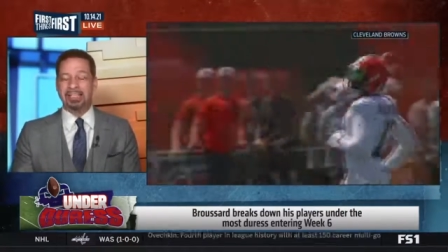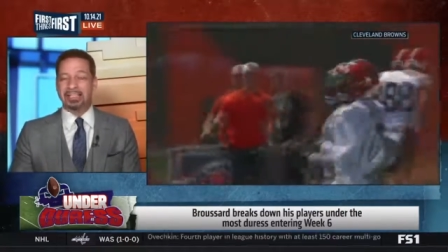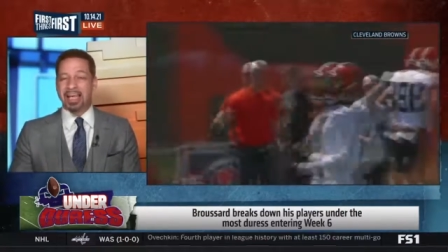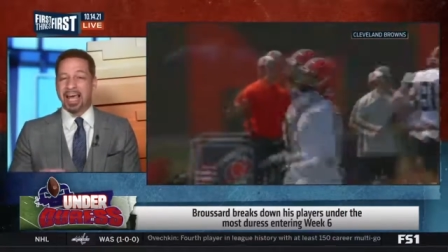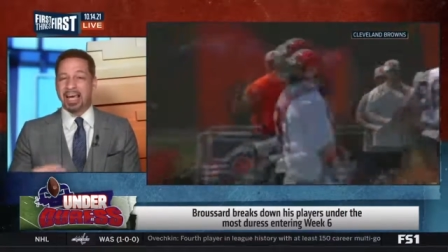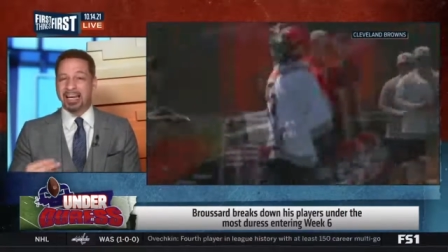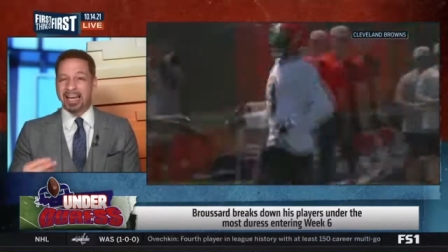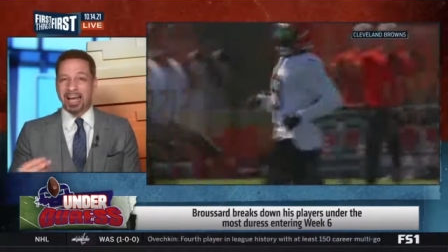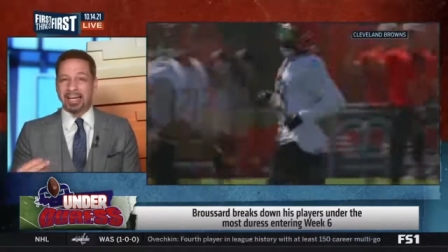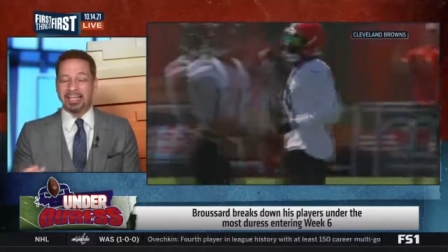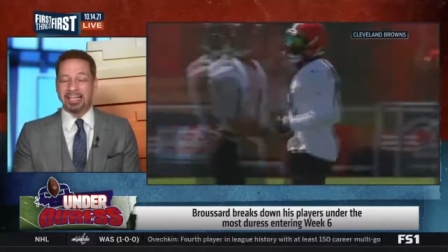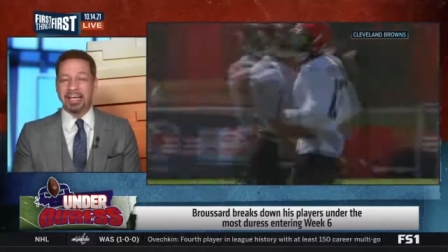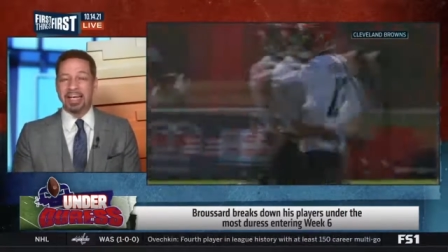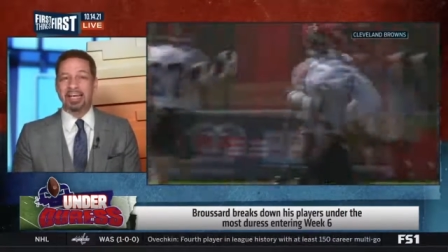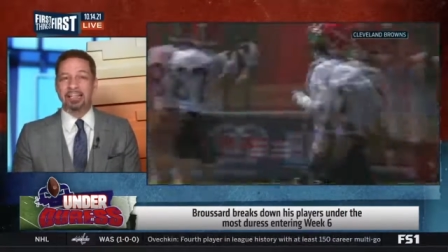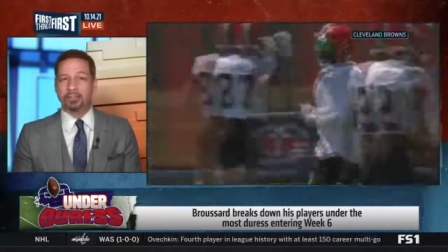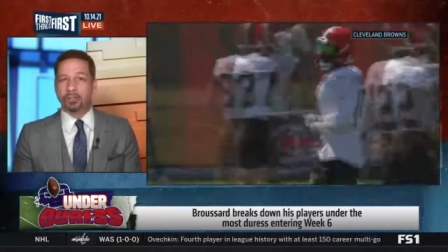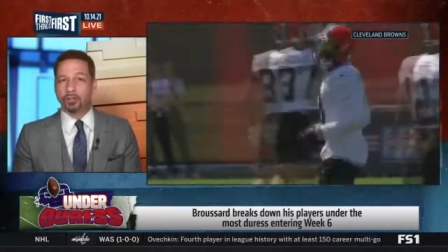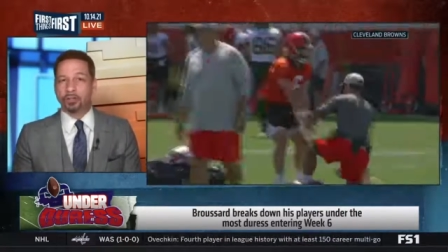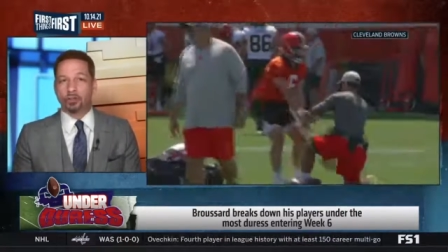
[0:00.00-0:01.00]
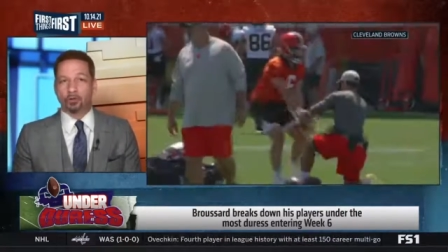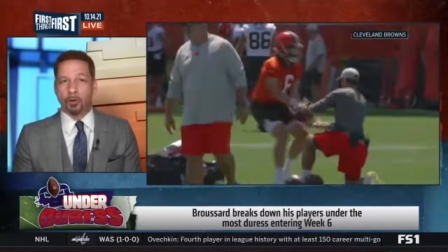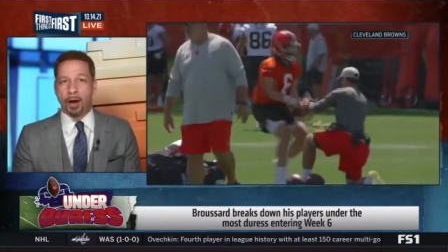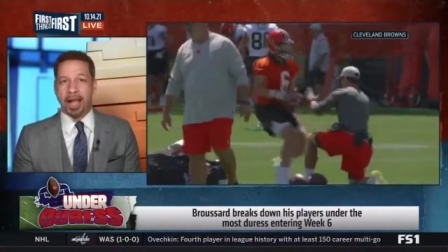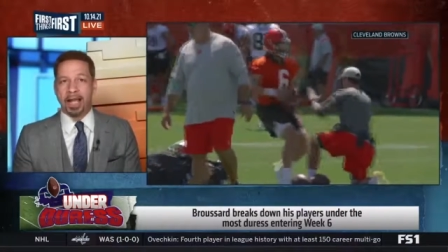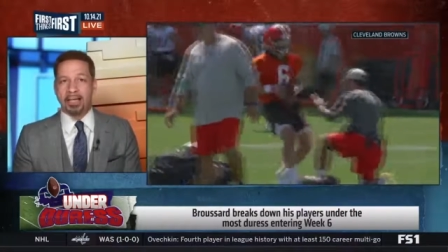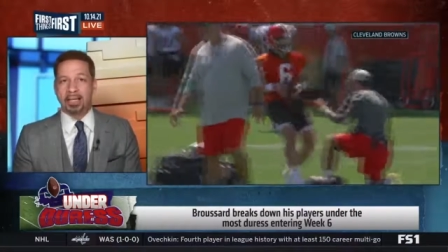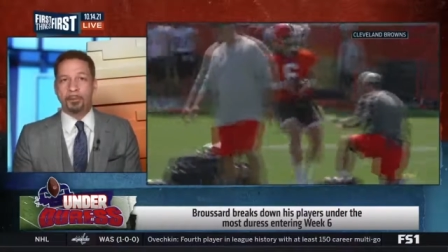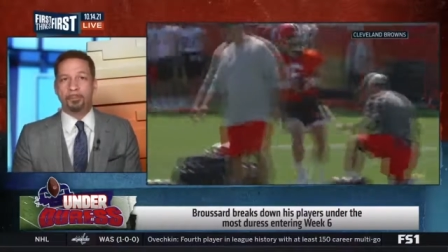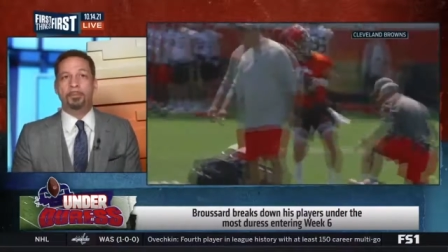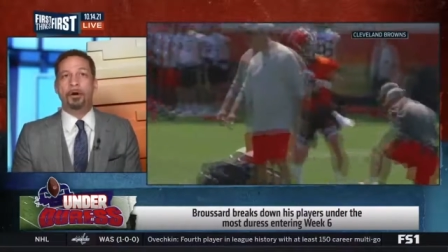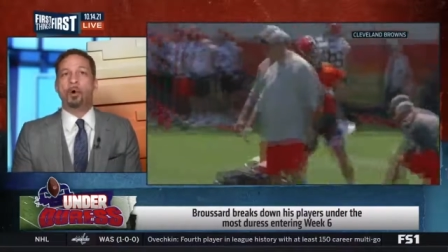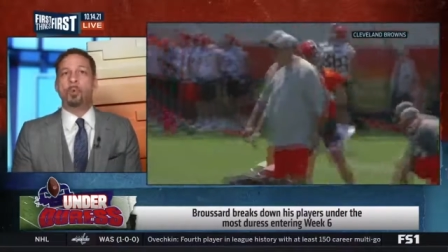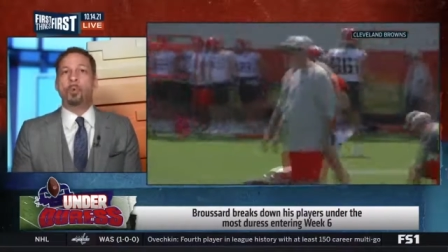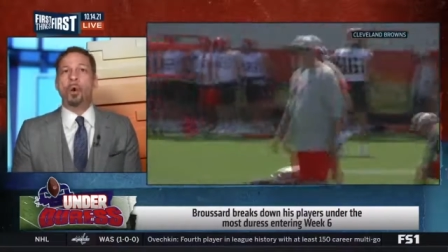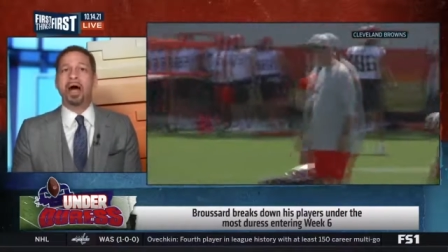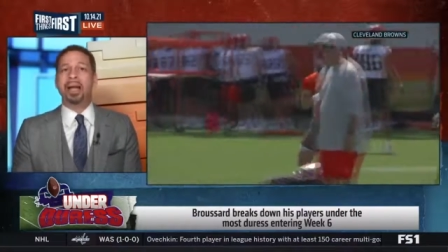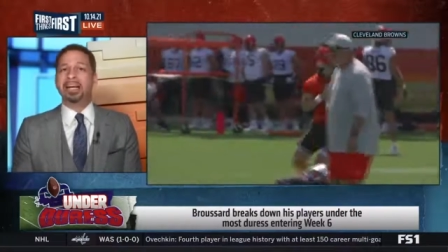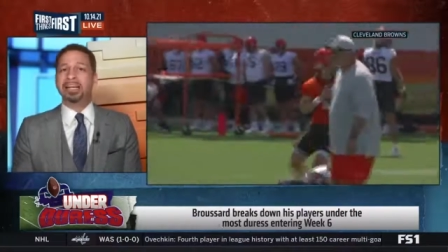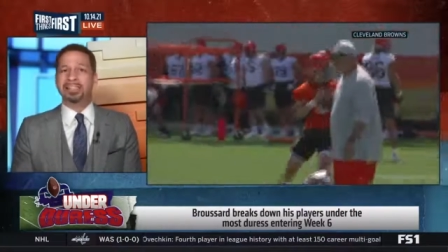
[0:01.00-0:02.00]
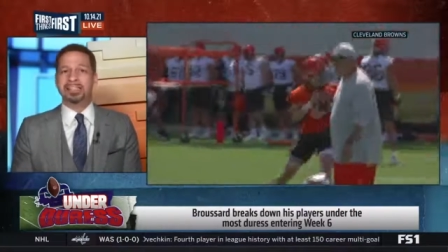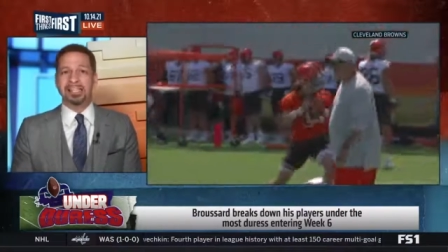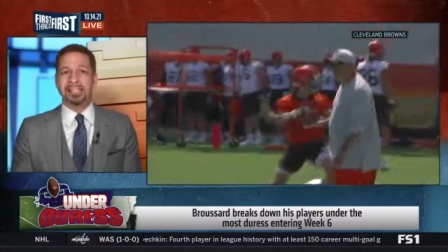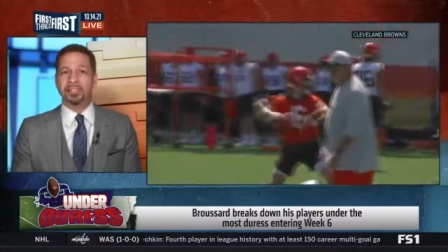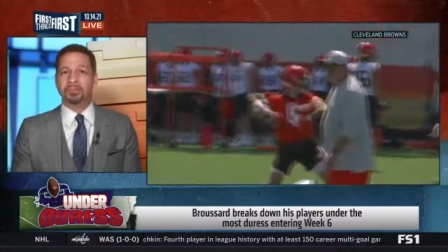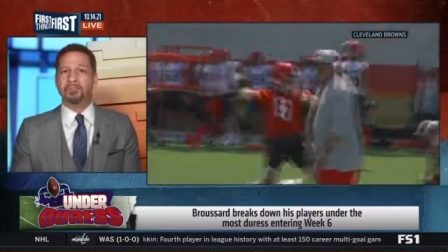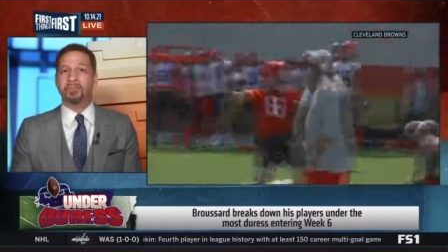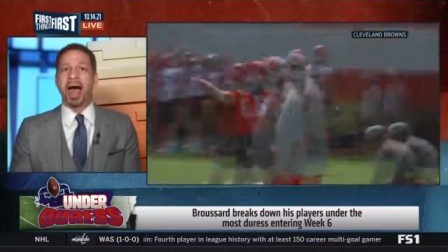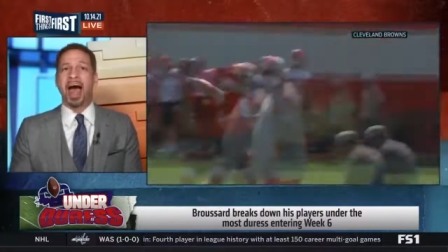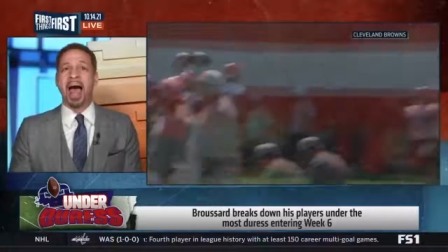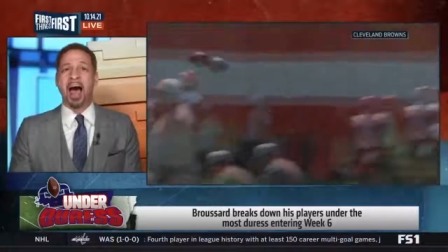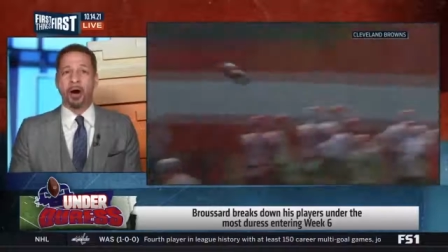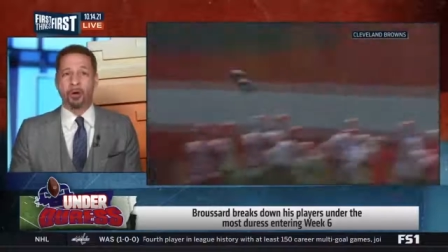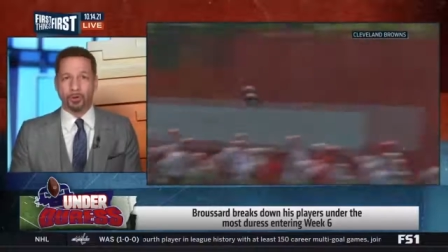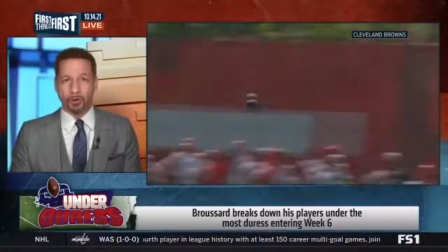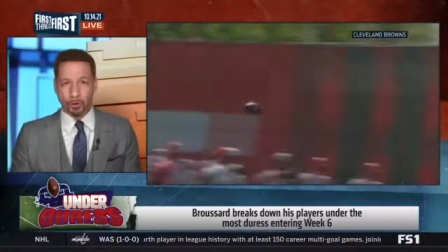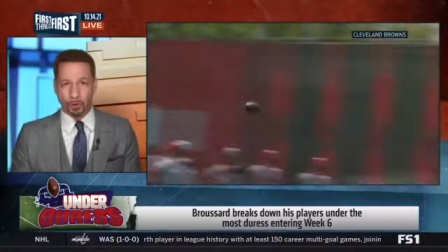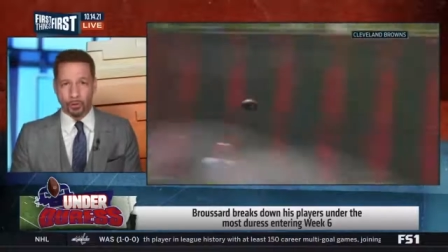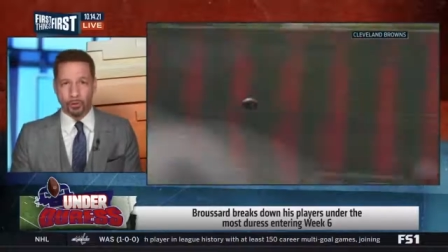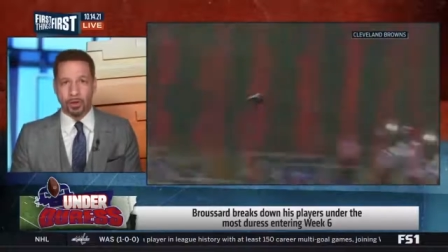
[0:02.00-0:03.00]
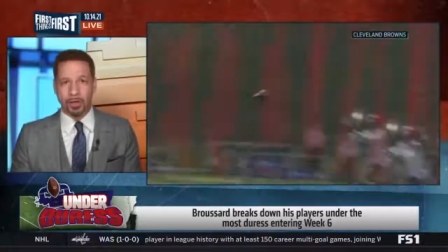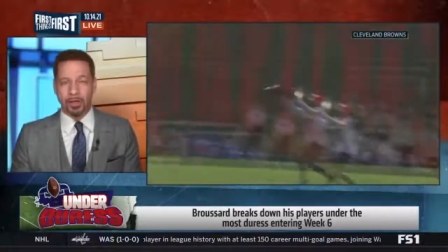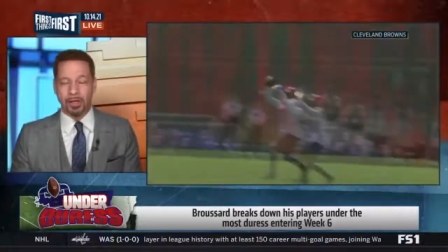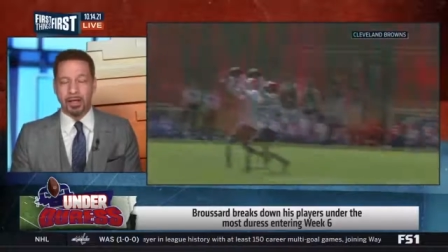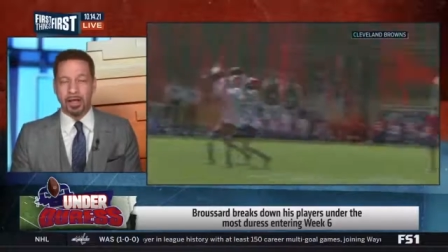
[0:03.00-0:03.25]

saying they need to trade him. But what is his value?